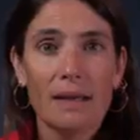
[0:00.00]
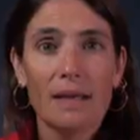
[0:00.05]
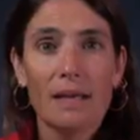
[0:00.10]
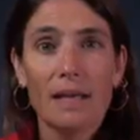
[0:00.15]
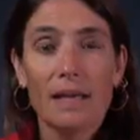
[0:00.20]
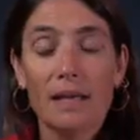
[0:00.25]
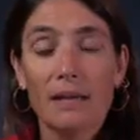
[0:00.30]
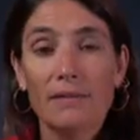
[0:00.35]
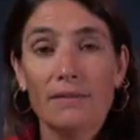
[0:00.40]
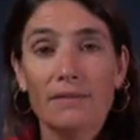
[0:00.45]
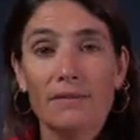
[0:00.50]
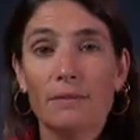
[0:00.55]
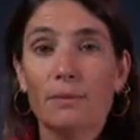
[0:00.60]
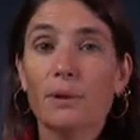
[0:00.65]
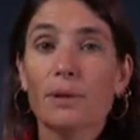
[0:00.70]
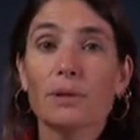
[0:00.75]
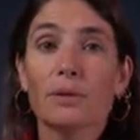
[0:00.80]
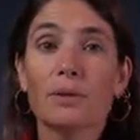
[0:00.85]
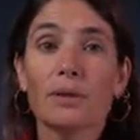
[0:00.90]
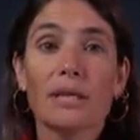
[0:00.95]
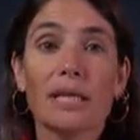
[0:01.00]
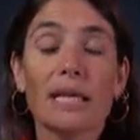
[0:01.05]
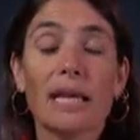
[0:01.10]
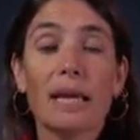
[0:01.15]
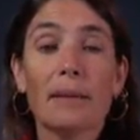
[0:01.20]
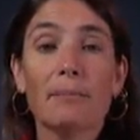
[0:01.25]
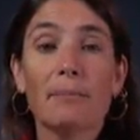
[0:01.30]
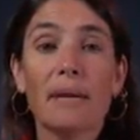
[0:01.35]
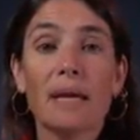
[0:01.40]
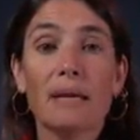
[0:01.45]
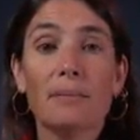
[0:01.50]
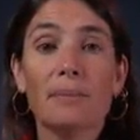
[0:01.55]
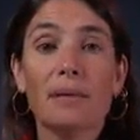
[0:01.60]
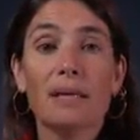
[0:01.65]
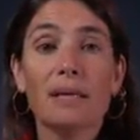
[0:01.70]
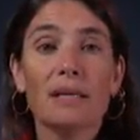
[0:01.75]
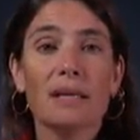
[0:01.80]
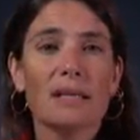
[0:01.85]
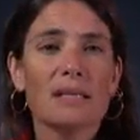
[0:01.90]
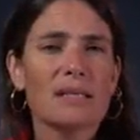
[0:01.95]
If we're looking at
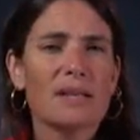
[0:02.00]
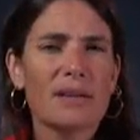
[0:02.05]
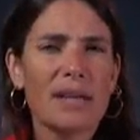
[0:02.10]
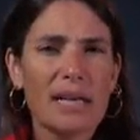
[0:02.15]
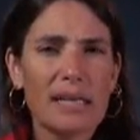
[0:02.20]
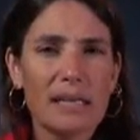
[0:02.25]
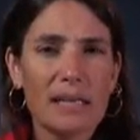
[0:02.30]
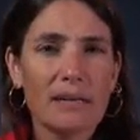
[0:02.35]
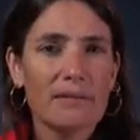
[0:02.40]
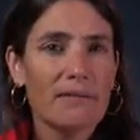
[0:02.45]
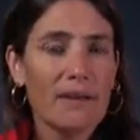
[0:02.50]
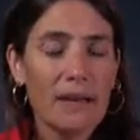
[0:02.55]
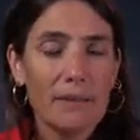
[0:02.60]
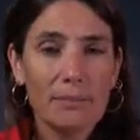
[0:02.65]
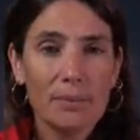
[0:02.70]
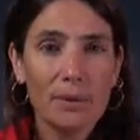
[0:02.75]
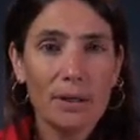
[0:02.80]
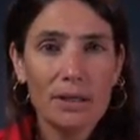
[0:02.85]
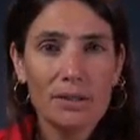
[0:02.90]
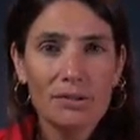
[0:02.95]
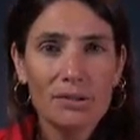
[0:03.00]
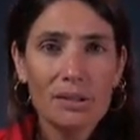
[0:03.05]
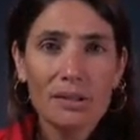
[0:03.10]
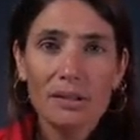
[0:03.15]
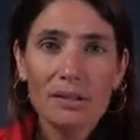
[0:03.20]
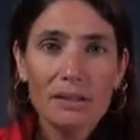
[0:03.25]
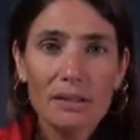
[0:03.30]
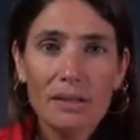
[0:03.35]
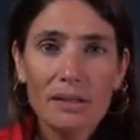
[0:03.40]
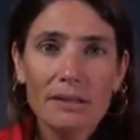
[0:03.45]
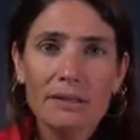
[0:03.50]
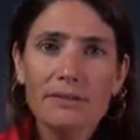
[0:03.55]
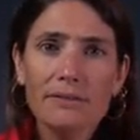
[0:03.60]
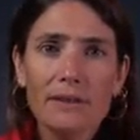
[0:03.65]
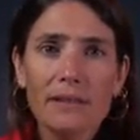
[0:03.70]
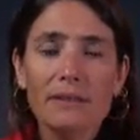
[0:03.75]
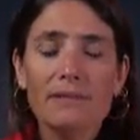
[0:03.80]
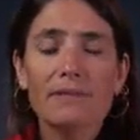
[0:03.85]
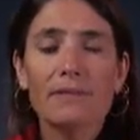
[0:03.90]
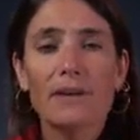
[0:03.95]
maybe, is there any evaporation of the
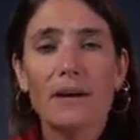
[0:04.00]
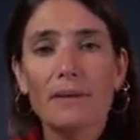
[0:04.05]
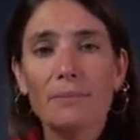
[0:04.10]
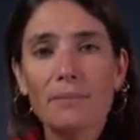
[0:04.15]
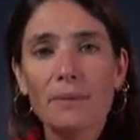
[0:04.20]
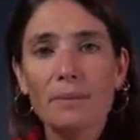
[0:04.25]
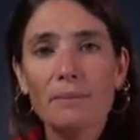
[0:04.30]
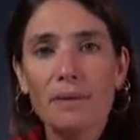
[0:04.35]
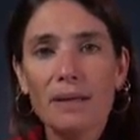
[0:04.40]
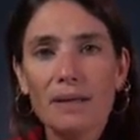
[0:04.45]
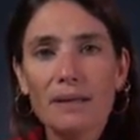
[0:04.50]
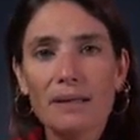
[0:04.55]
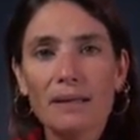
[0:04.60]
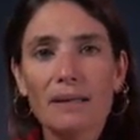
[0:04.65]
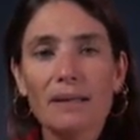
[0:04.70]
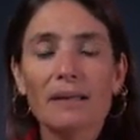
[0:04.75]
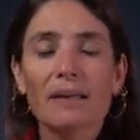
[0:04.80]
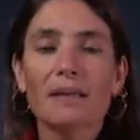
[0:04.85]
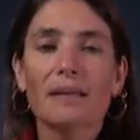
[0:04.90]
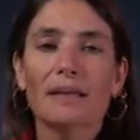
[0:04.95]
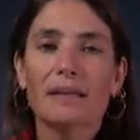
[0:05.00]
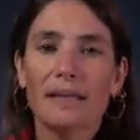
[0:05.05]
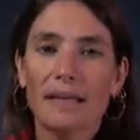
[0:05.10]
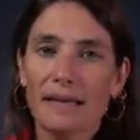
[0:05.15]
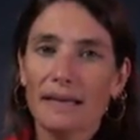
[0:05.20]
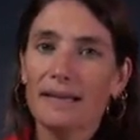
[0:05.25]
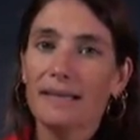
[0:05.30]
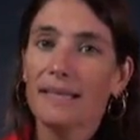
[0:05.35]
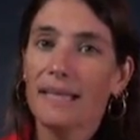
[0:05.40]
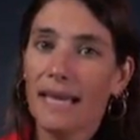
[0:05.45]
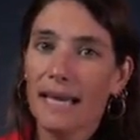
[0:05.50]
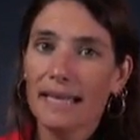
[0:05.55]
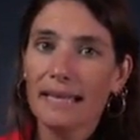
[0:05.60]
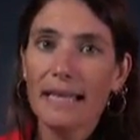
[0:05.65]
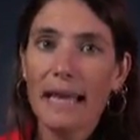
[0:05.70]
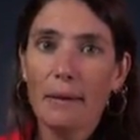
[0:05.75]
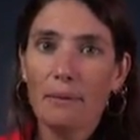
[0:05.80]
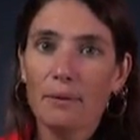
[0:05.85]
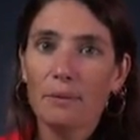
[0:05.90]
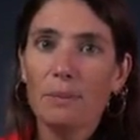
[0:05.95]
coffee from the mug? Yeah, again,
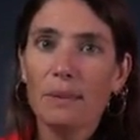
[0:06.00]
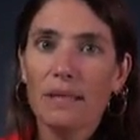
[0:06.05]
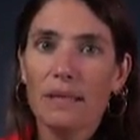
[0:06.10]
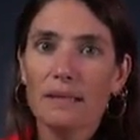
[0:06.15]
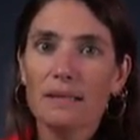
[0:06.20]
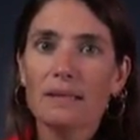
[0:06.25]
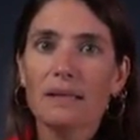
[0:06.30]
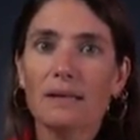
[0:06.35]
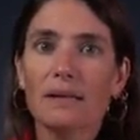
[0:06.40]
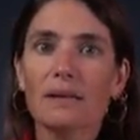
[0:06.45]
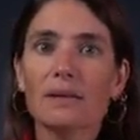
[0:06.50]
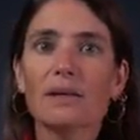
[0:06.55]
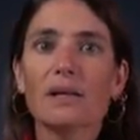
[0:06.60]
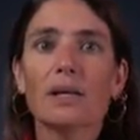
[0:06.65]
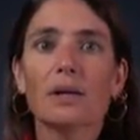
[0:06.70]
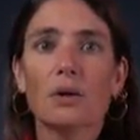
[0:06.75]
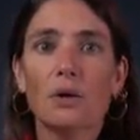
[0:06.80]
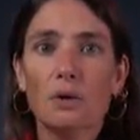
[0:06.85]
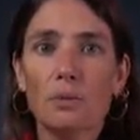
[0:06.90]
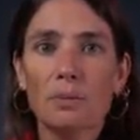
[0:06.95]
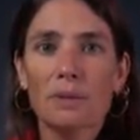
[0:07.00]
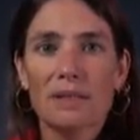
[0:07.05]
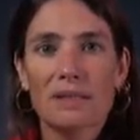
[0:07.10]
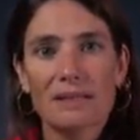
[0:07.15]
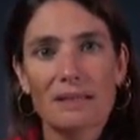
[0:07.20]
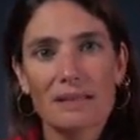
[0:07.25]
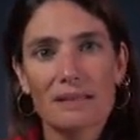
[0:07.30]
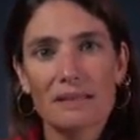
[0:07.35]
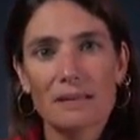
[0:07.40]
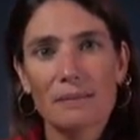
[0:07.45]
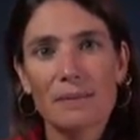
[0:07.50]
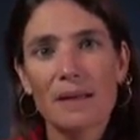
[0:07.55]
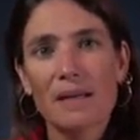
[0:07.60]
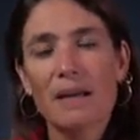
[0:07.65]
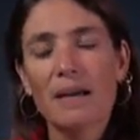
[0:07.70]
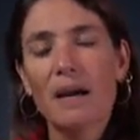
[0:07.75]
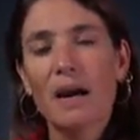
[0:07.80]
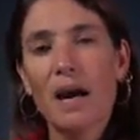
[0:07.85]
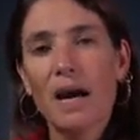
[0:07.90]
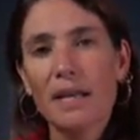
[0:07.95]
that would be considered an open system.
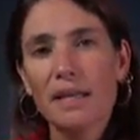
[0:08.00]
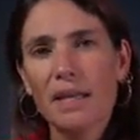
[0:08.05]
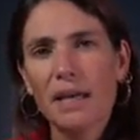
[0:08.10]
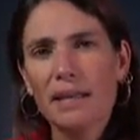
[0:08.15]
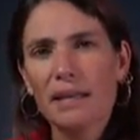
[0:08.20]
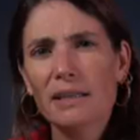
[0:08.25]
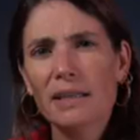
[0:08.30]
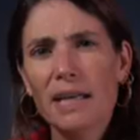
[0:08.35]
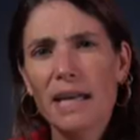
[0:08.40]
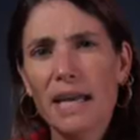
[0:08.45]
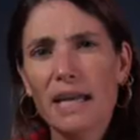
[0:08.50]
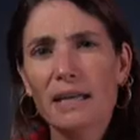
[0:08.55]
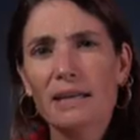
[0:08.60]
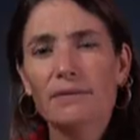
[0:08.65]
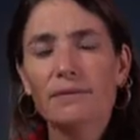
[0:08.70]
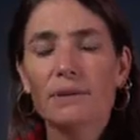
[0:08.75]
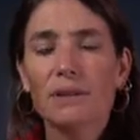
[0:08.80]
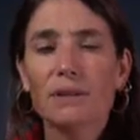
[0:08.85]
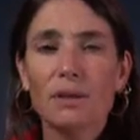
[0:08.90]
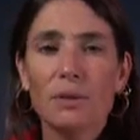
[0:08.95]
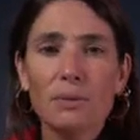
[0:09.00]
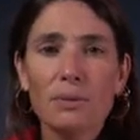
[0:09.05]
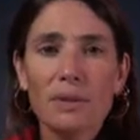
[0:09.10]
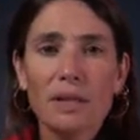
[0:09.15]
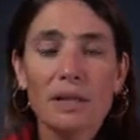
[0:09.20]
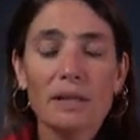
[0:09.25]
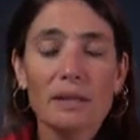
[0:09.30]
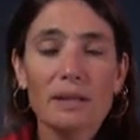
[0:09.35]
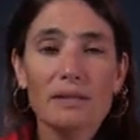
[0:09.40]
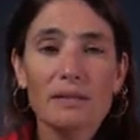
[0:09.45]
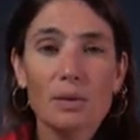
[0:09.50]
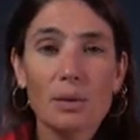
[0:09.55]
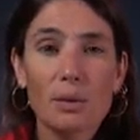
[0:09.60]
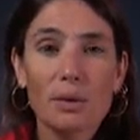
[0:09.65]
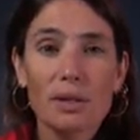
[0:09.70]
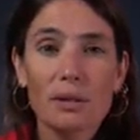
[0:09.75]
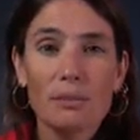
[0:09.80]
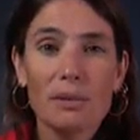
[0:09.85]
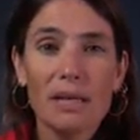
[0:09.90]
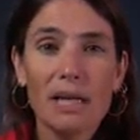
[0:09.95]
On the other hand, if we don't think there's going
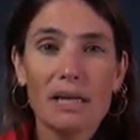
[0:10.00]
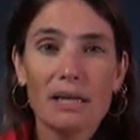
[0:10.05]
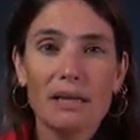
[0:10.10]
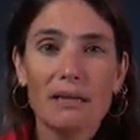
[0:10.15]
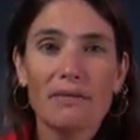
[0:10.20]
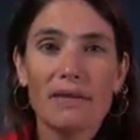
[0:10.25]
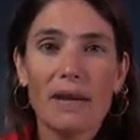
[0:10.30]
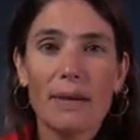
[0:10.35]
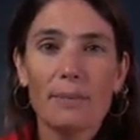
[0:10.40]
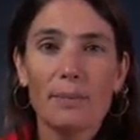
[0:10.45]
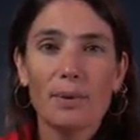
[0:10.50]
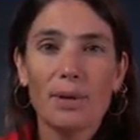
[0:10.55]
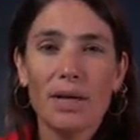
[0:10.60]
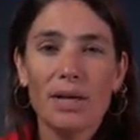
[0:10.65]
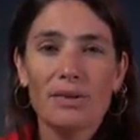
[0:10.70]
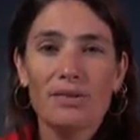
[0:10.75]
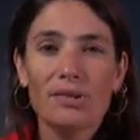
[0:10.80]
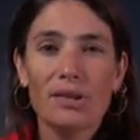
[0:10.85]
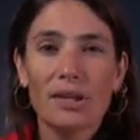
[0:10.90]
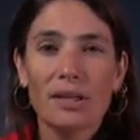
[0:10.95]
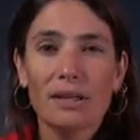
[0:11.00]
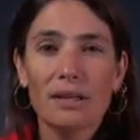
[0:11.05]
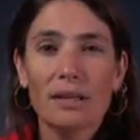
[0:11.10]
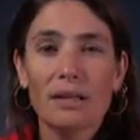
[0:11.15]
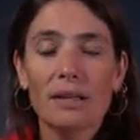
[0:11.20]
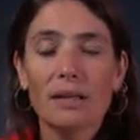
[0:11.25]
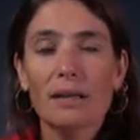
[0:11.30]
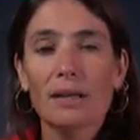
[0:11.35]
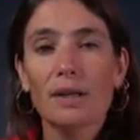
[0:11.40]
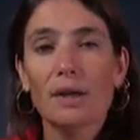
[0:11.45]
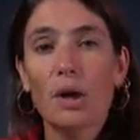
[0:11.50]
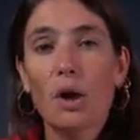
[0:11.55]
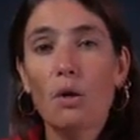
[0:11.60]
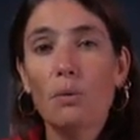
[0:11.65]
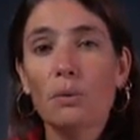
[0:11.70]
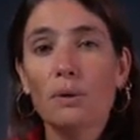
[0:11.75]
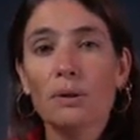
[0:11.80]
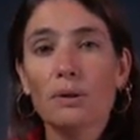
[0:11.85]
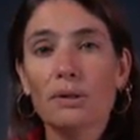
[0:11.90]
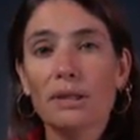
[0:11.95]
to be any evaporation, and all
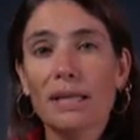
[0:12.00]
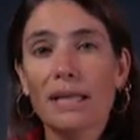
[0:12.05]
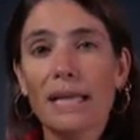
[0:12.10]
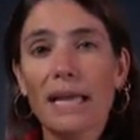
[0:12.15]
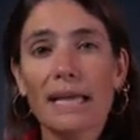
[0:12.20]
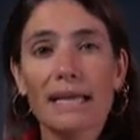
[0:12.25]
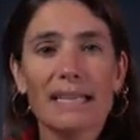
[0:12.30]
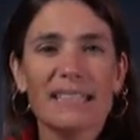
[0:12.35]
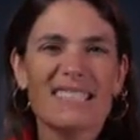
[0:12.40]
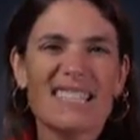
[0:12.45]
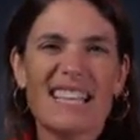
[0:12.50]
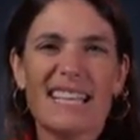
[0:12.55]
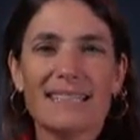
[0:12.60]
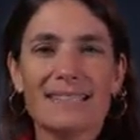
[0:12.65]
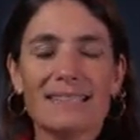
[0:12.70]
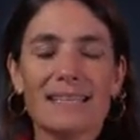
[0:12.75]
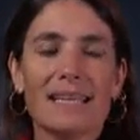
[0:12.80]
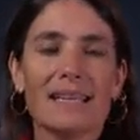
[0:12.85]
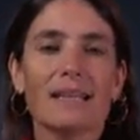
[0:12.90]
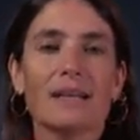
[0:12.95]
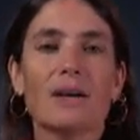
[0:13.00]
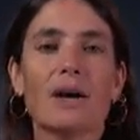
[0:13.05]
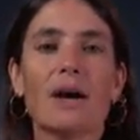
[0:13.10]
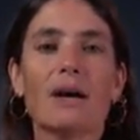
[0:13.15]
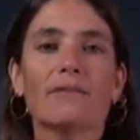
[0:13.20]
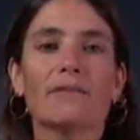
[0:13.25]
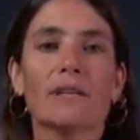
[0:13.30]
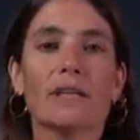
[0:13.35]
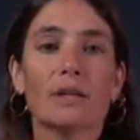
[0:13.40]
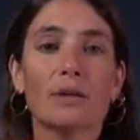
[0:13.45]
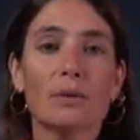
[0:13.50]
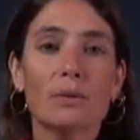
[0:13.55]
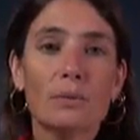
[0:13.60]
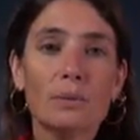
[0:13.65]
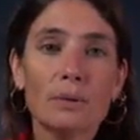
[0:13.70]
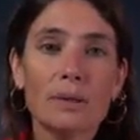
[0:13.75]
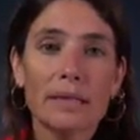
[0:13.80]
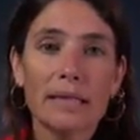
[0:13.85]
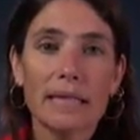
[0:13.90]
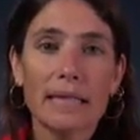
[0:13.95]
we're looking at is, let's say, the coffee
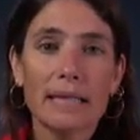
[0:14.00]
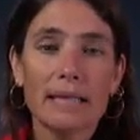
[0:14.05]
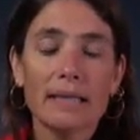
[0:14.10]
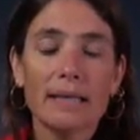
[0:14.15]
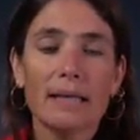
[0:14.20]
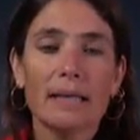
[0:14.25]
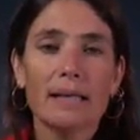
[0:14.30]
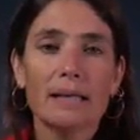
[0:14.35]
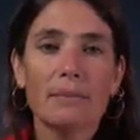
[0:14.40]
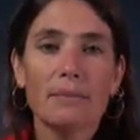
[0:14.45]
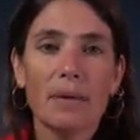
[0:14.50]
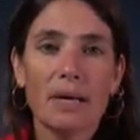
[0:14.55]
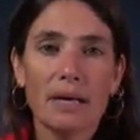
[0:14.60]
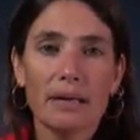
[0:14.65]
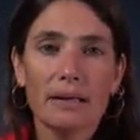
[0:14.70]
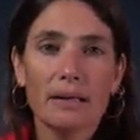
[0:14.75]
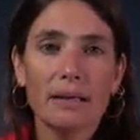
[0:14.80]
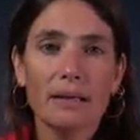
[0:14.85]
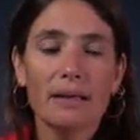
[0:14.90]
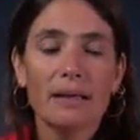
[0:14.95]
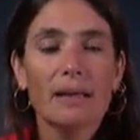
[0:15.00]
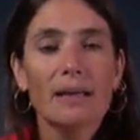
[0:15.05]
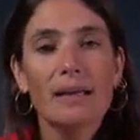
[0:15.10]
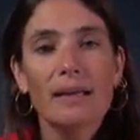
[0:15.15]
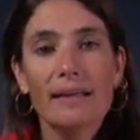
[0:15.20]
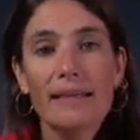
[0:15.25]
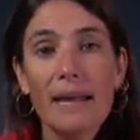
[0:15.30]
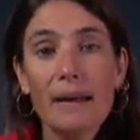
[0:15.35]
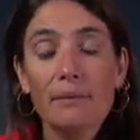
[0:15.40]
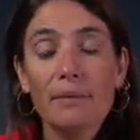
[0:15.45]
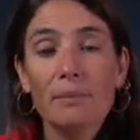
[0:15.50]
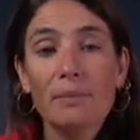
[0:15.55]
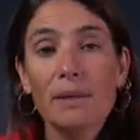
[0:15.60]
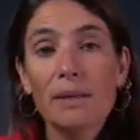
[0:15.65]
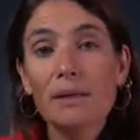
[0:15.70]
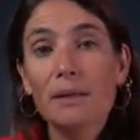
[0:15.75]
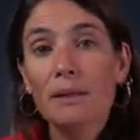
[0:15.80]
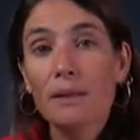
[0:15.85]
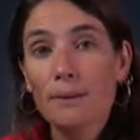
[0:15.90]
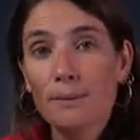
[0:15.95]
cooling in the mug, that would be a
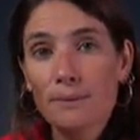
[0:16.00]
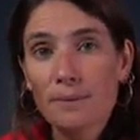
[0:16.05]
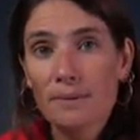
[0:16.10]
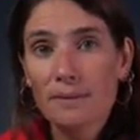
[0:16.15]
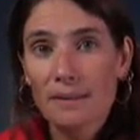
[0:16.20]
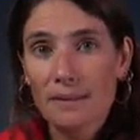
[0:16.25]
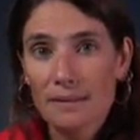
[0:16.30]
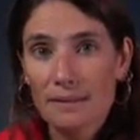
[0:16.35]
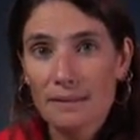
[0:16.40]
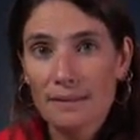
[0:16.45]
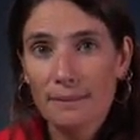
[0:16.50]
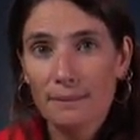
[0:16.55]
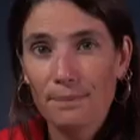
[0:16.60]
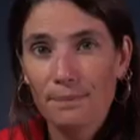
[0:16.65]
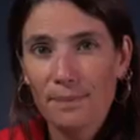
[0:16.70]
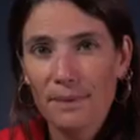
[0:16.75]
closed system.